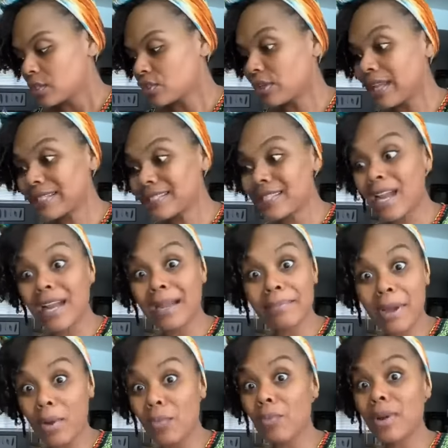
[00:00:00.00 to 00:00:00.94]
let's talk
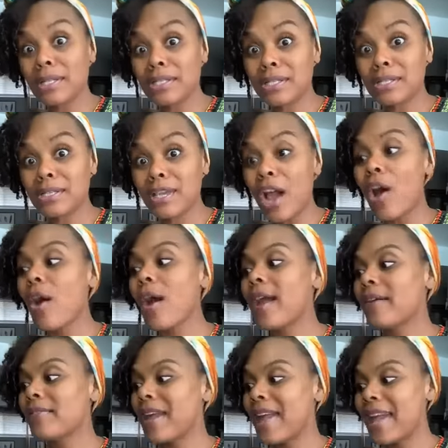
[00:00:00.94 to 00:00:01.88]
about what y'all
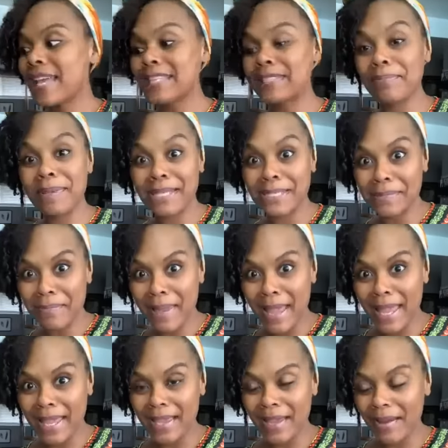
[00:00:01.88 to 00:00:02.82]
have asked me to
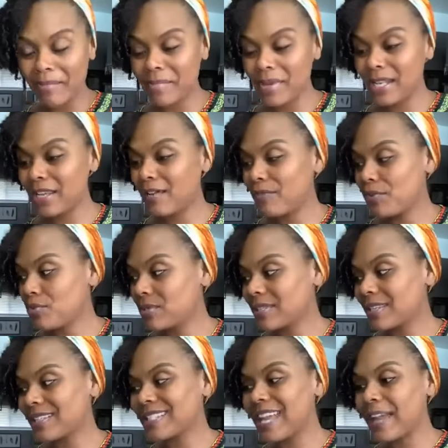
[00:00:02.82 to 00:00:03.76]
make. Many of you
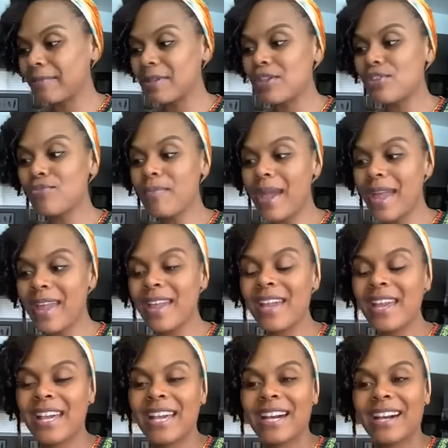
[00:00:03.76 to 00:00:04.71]
said, Tab, can you make
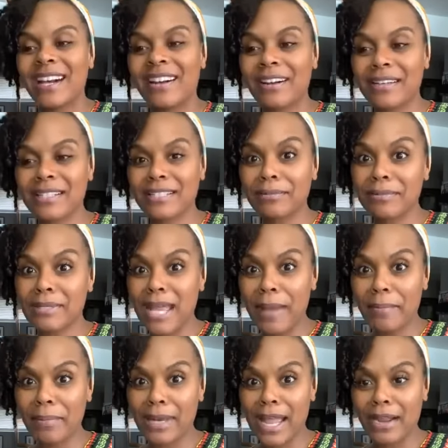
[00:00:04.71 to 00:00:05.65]
some
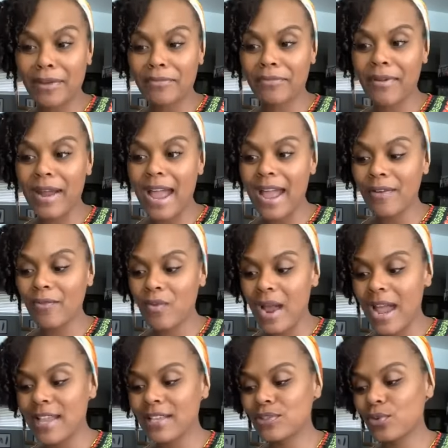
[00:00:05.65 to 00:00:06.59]
type of like a fried
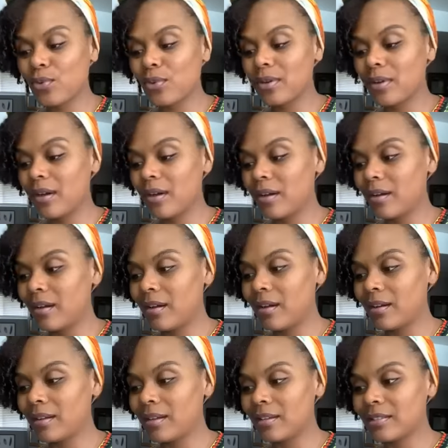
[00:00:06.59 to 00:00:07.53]
rice or
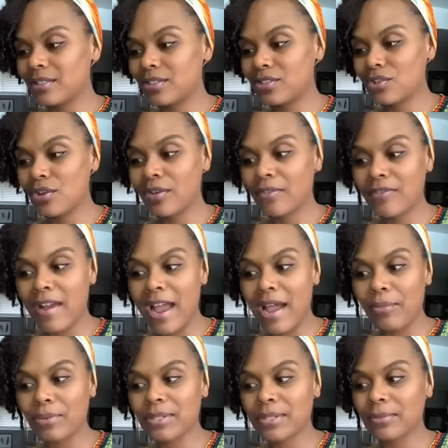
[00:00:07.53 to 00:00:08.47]
a stir
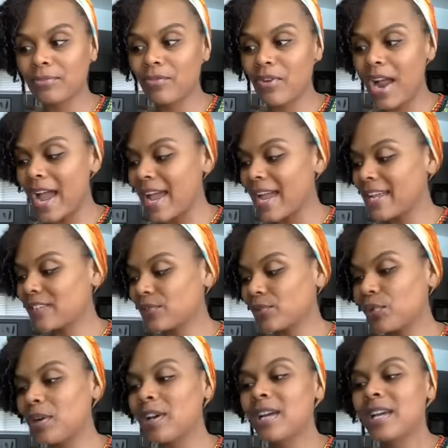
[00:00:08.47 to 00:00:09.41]
fry with some rice
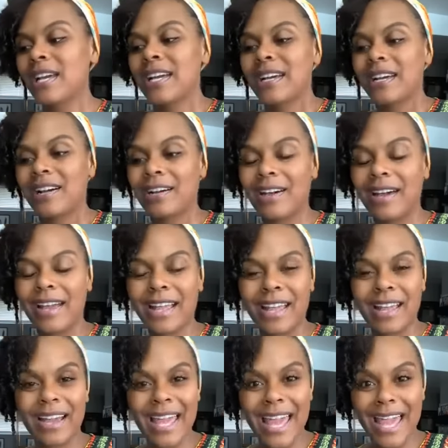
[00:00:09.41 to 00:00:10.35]
or
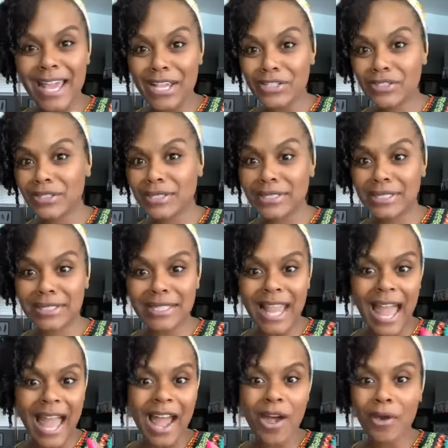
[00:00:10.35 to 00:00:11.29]
a Asian
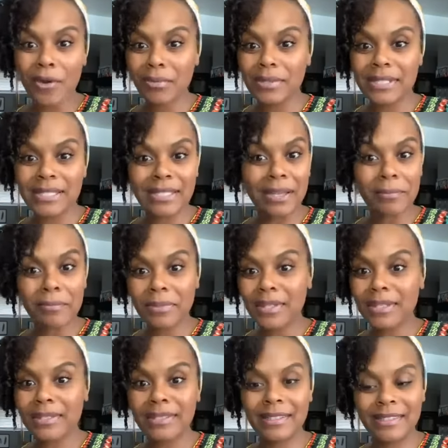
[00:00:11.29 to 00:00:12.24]
style
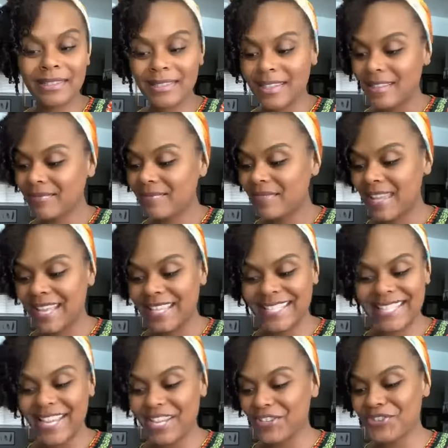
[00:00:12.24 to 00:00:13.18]
something?
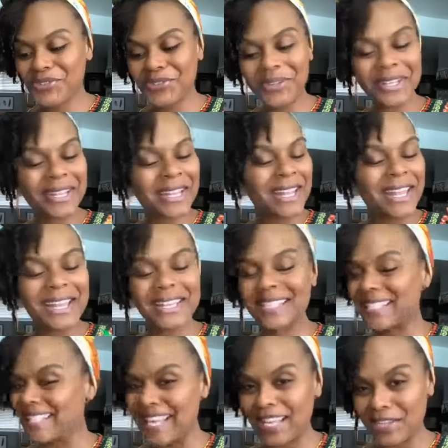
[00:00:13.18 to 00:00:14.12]
Etc.
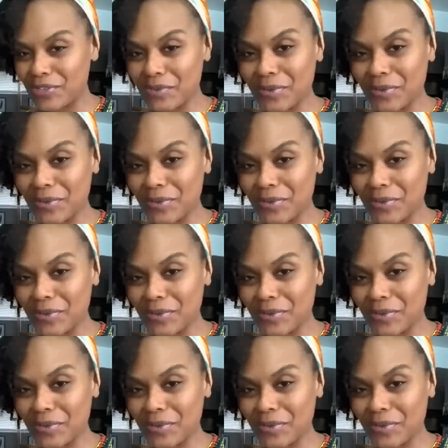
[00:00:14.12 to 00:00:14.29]
Etc.